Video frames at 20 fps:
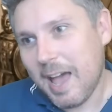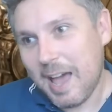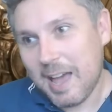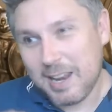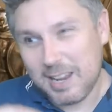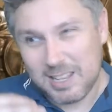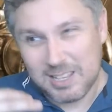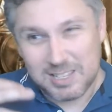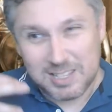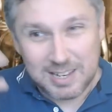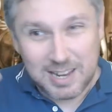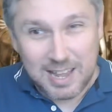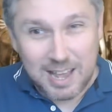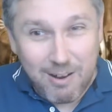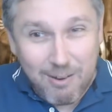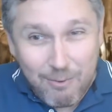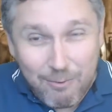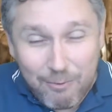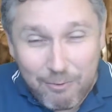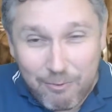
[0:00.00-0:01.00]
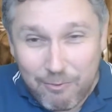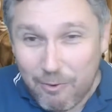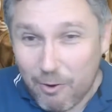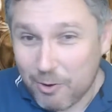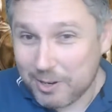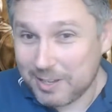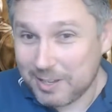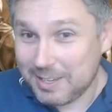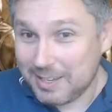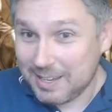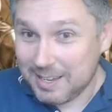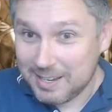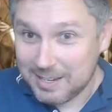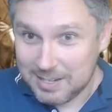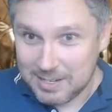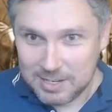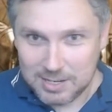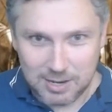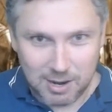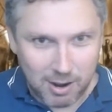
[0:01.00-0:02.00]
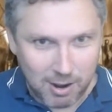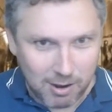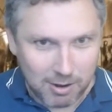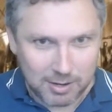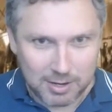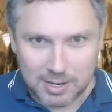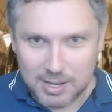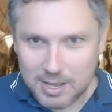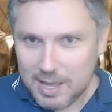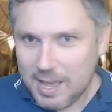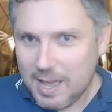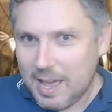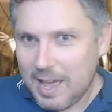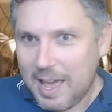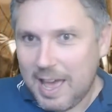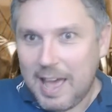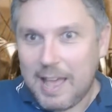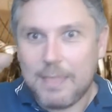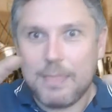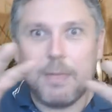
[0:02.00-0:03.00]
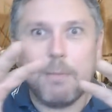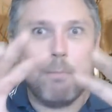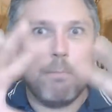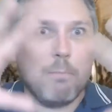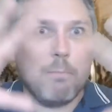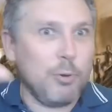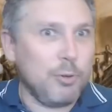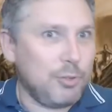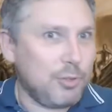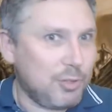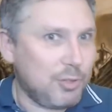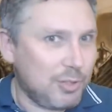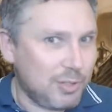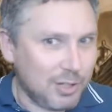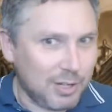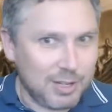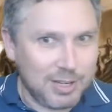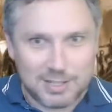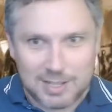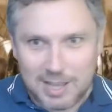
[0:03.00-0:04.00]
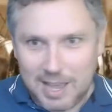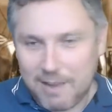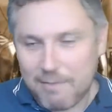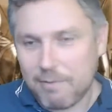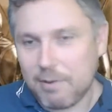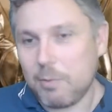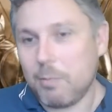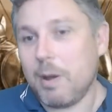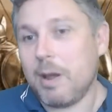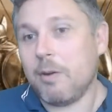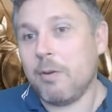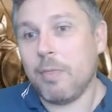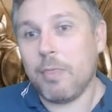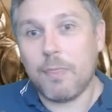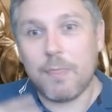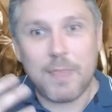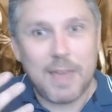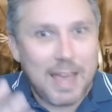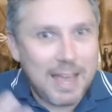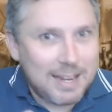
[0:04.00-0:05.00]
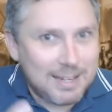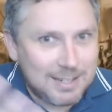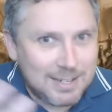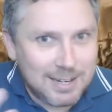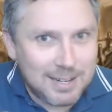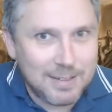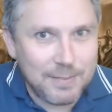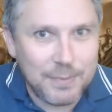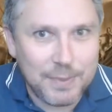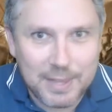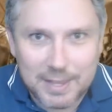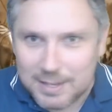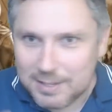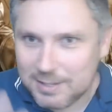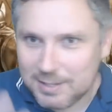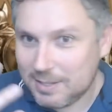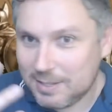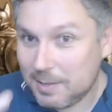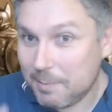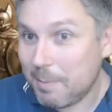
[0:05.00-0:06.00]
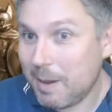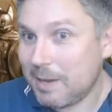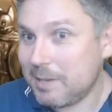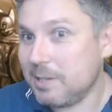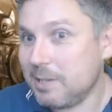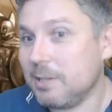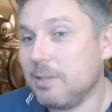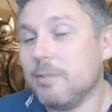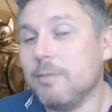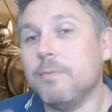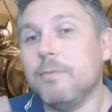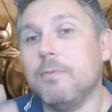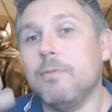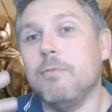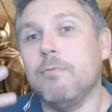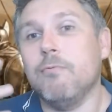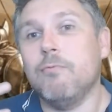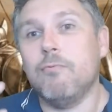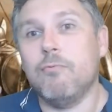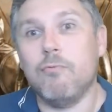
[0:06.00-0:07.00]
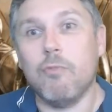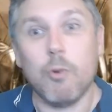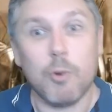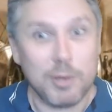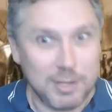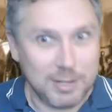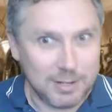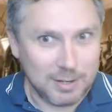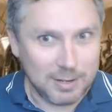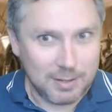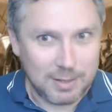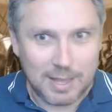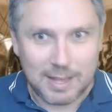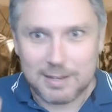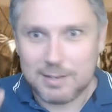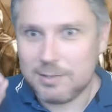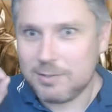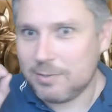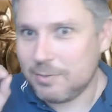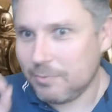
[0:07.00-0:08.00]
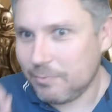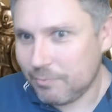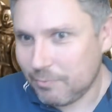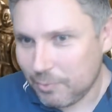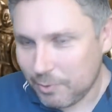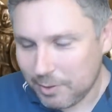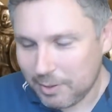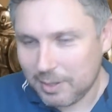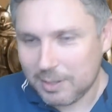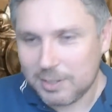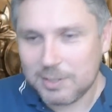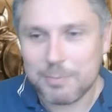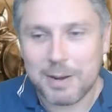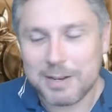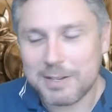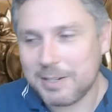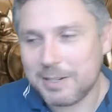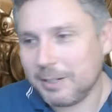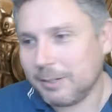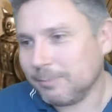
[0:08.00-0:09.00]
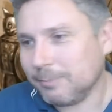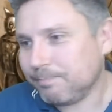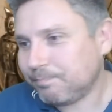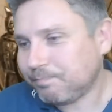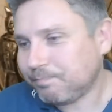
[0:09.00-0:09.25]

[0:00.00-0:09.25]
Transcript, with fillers: and it's now foggy and dark, and the moisture is everywhere. And that is the magic of the Rhoyne. That is the Rhoynish magic.